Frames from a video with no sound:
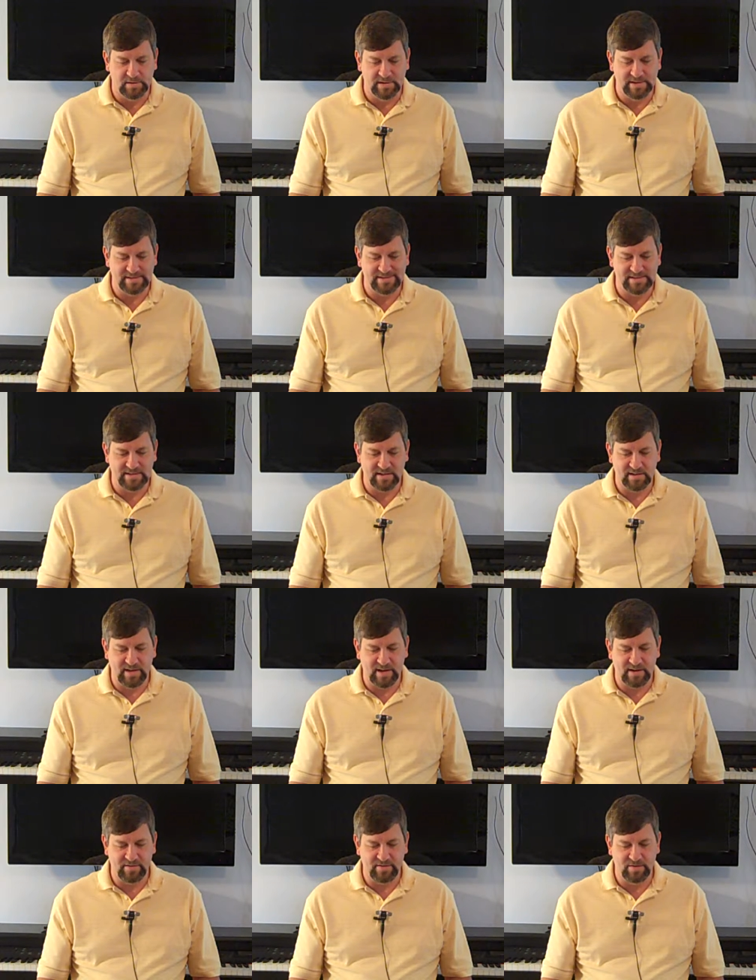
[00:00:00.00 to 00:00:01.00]
lest the
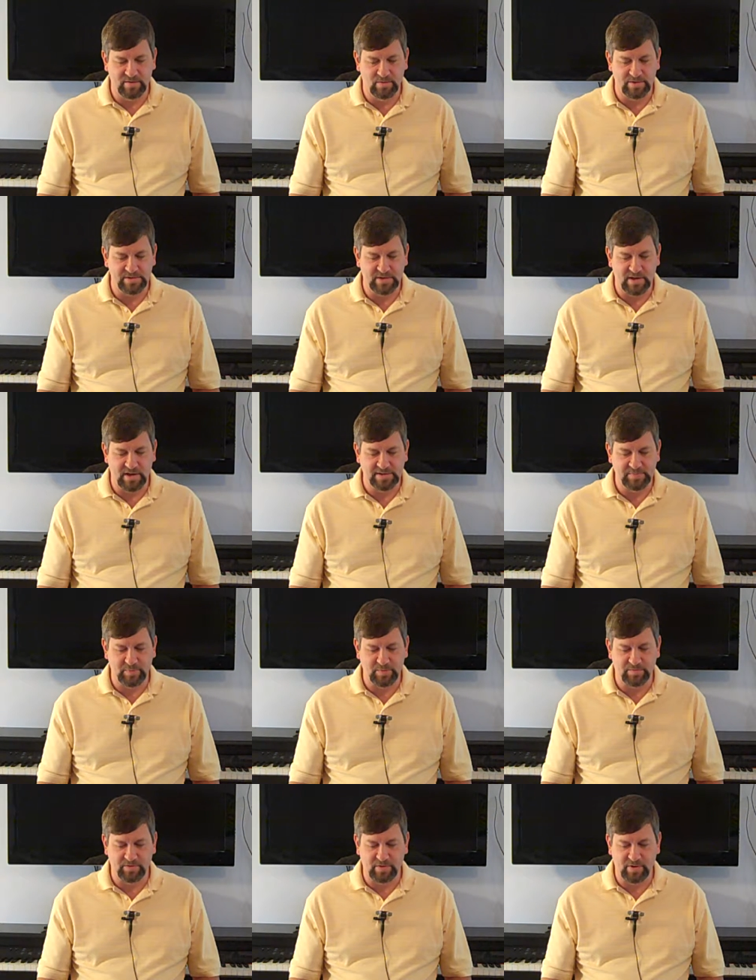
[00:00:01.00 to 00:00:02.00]
light of the glorious
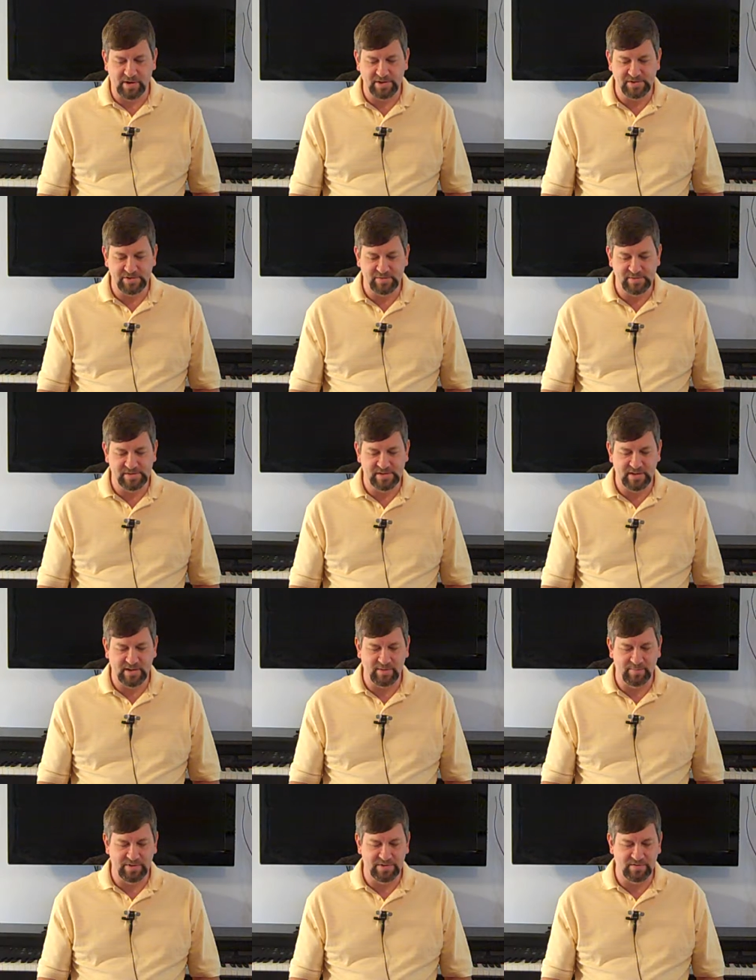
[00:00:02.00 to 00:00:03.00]
gospel of Christ, who is
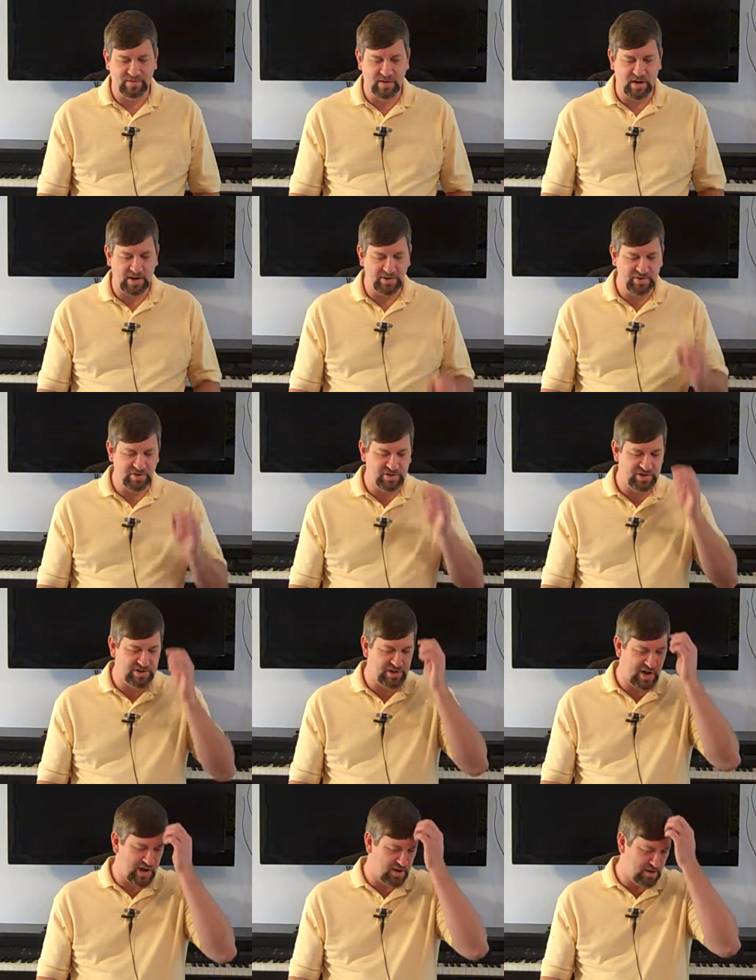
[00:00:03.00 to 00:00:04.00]
the image of God, should
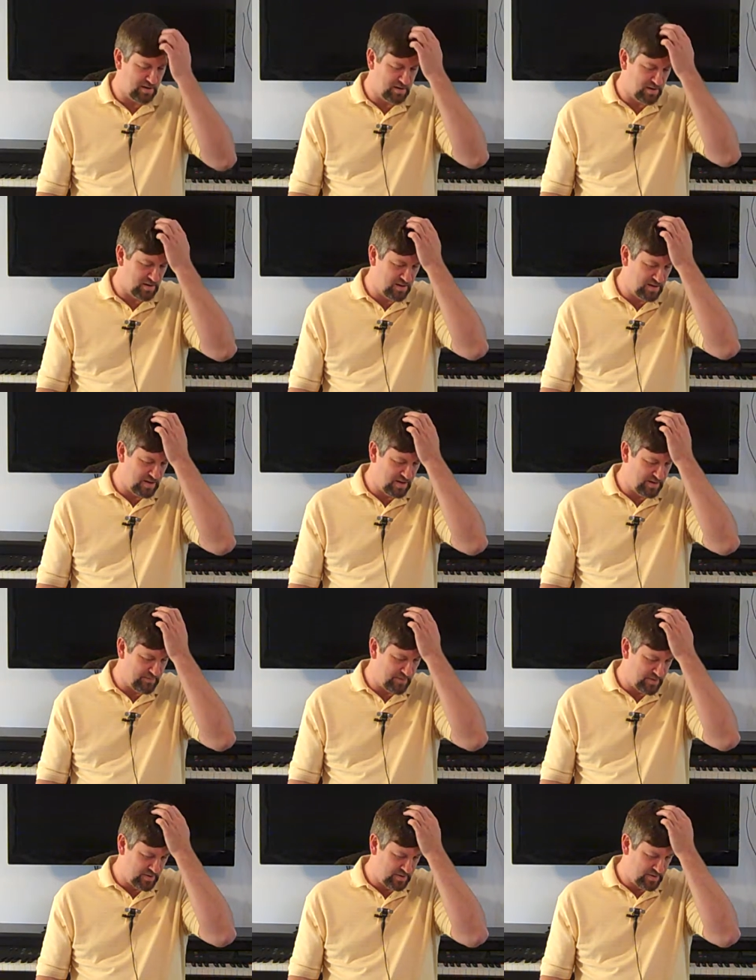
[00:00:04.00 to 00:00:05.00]
shine unto
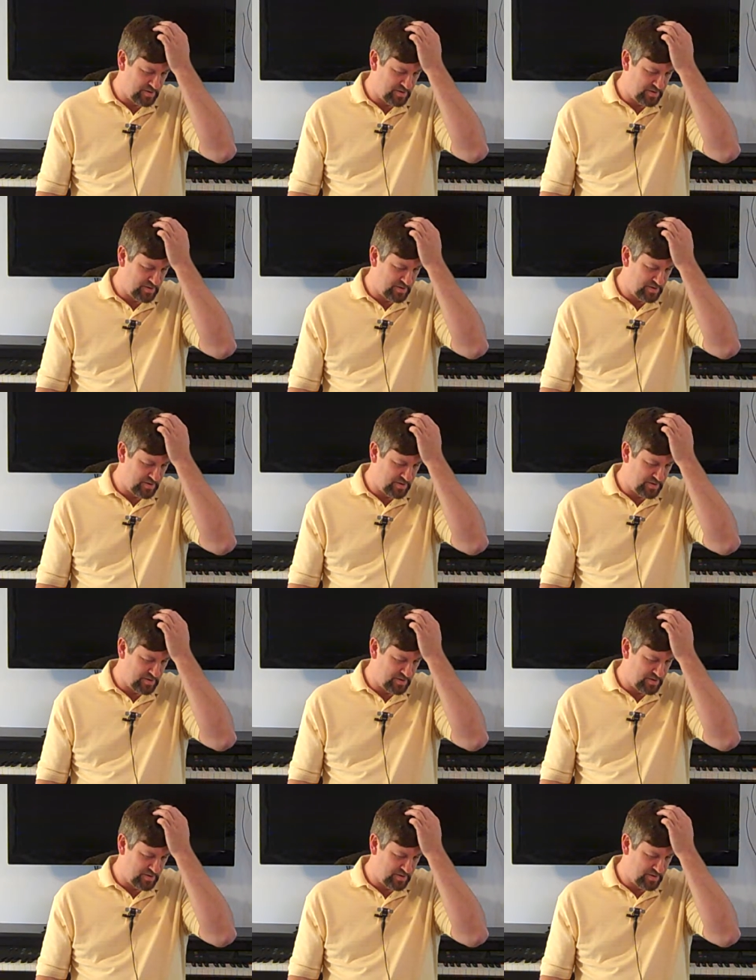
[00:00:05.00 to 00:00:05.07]
them.